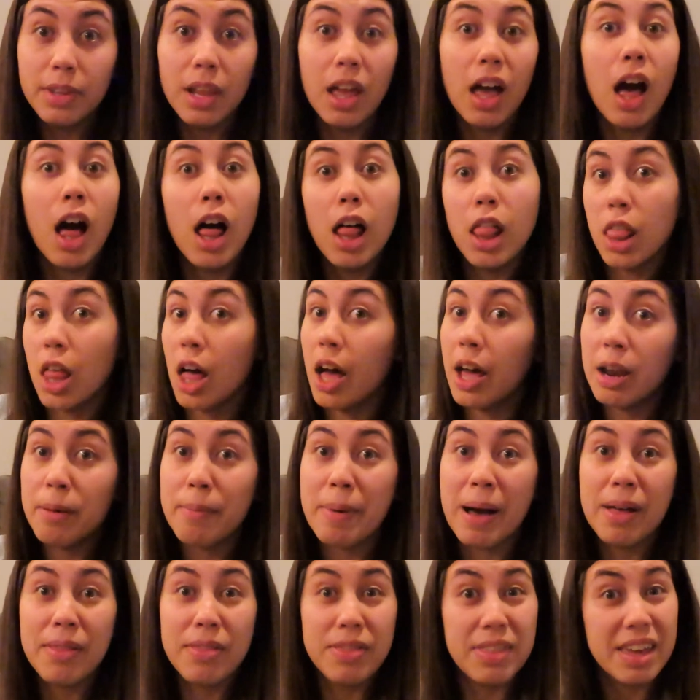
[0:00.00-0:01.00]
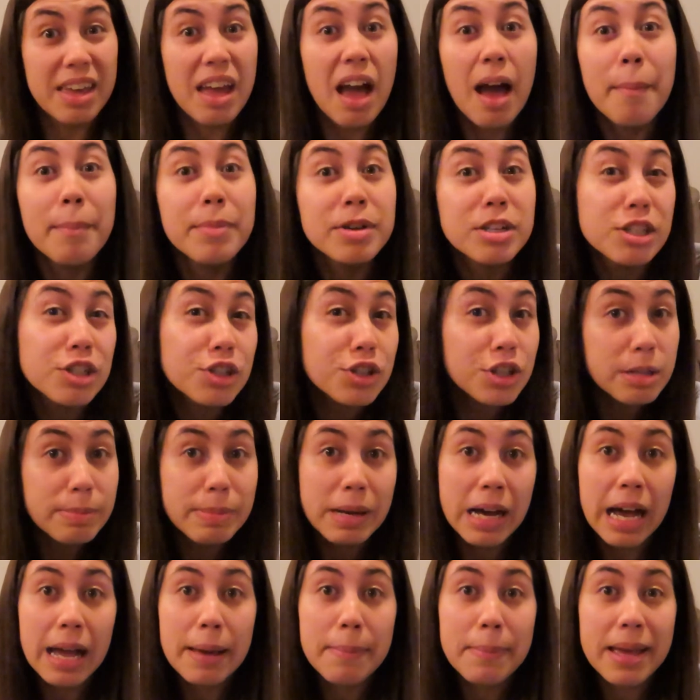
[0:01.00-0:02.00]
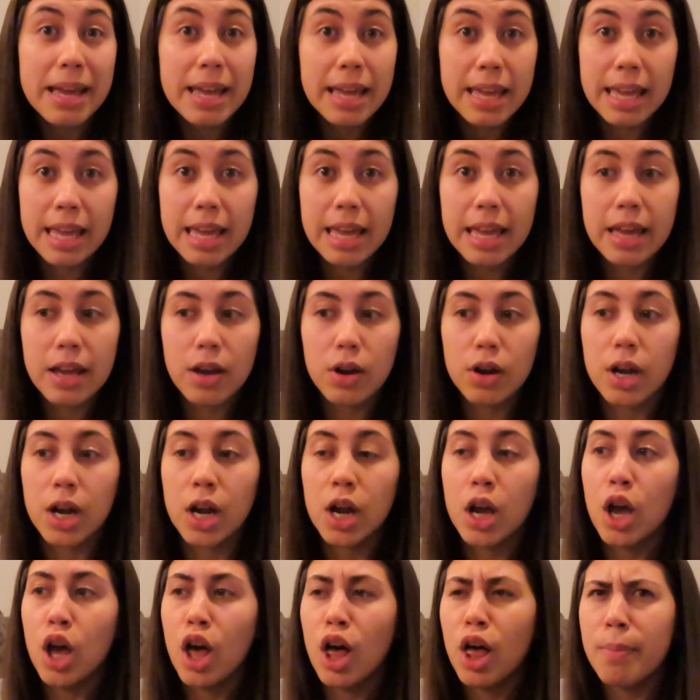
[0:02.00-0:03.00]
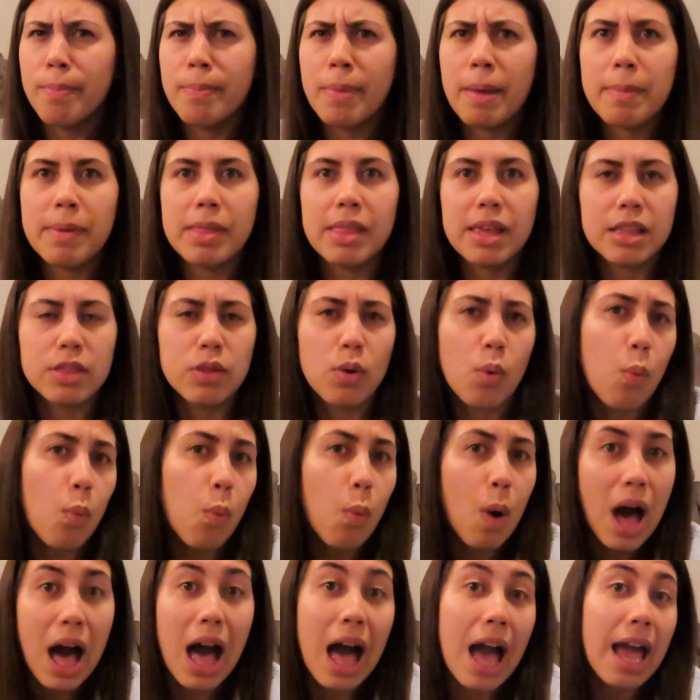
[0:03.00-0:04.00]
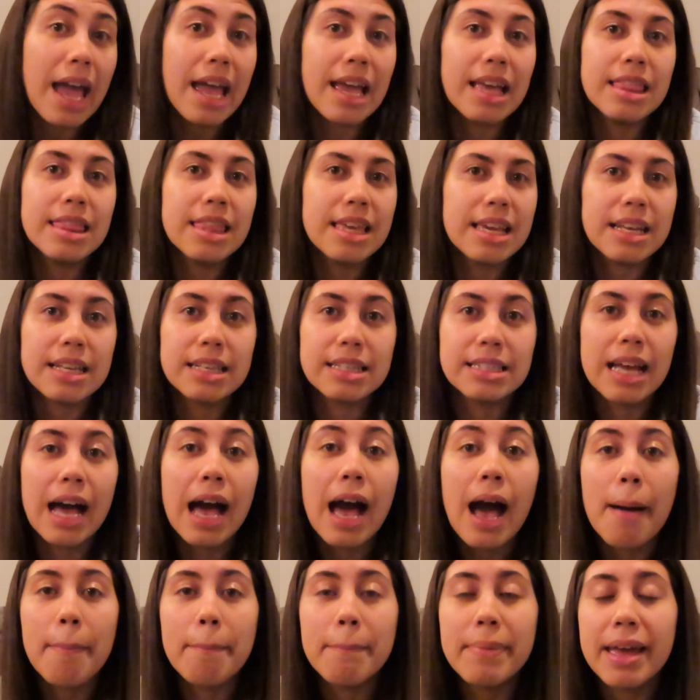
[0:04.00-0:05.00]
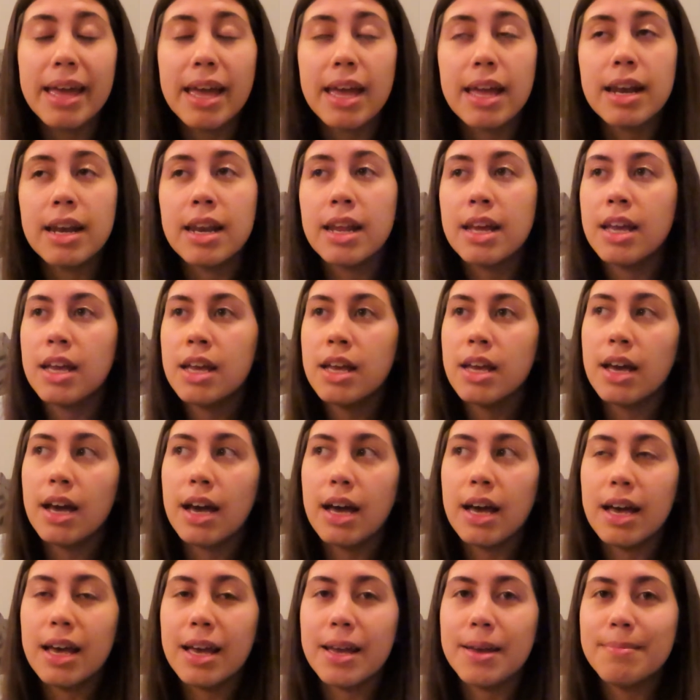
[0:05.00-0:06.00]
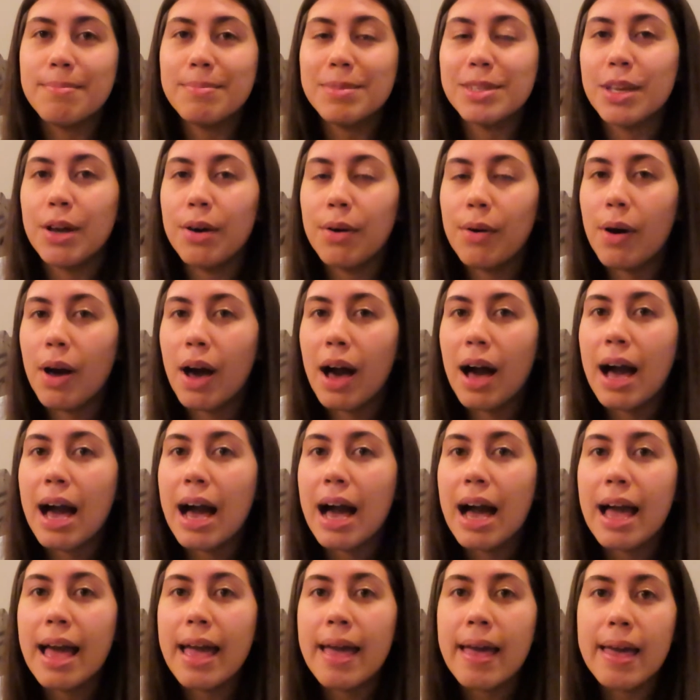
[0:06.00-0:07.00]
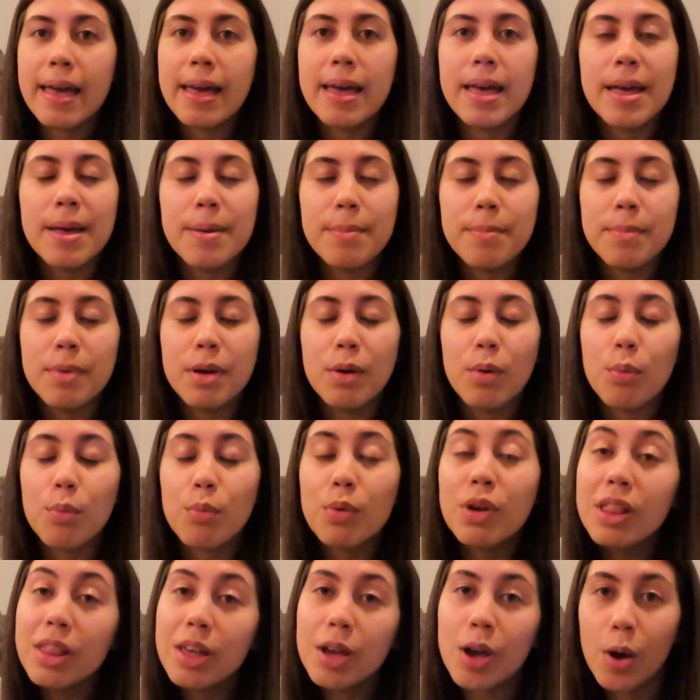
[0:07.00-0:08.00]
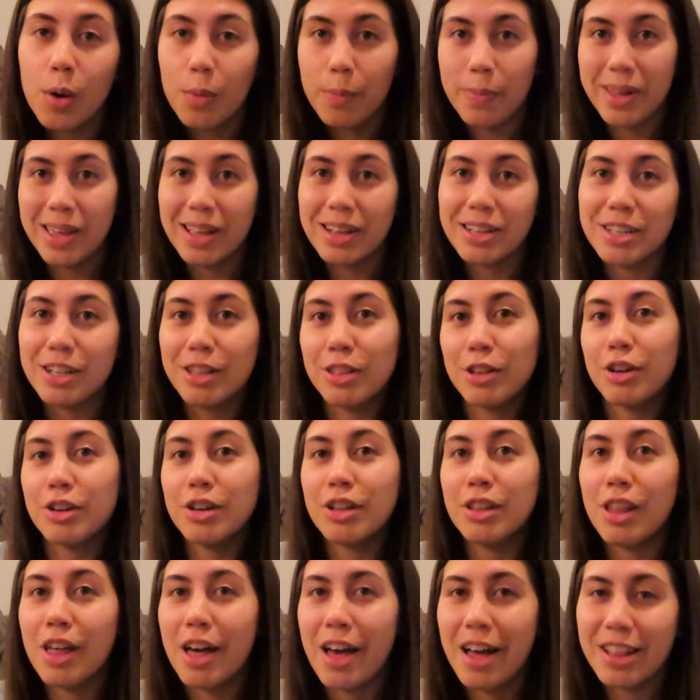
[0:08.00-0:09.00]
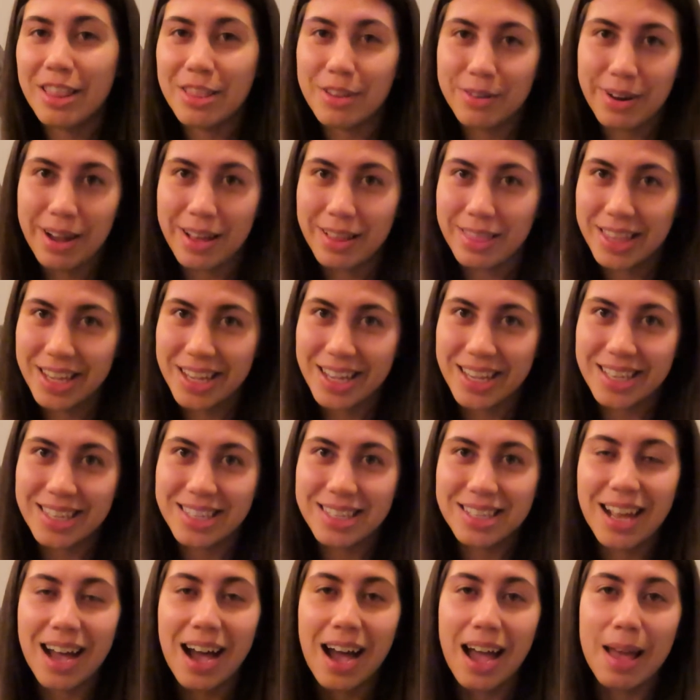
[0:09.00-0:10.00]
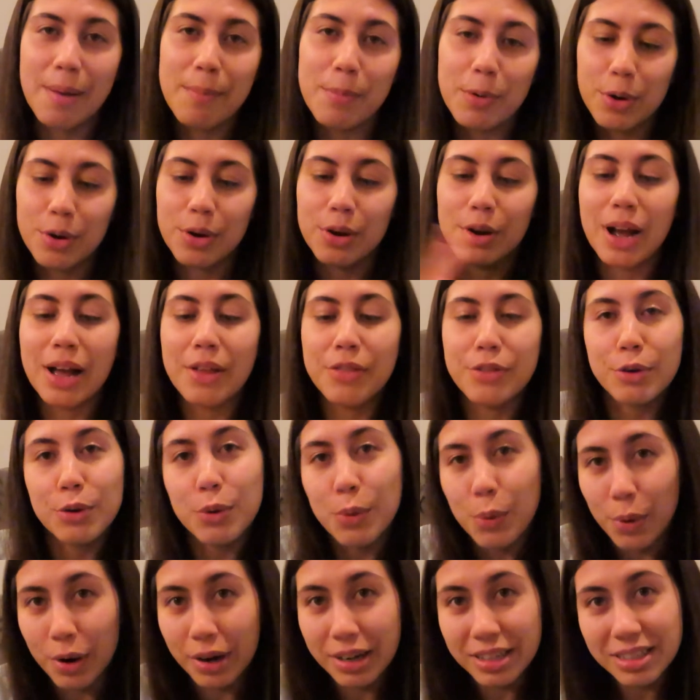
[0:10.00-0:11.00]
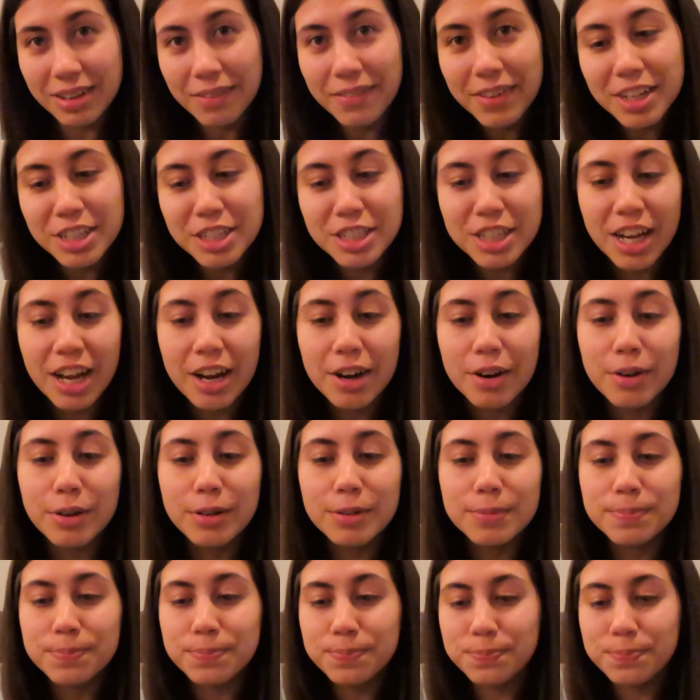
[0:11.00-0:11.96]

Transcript: a lot about the chemistry behind baking or maybe like the why things happen. So I am really hoping to learn a lot throughout this time or throughout the course of this channel.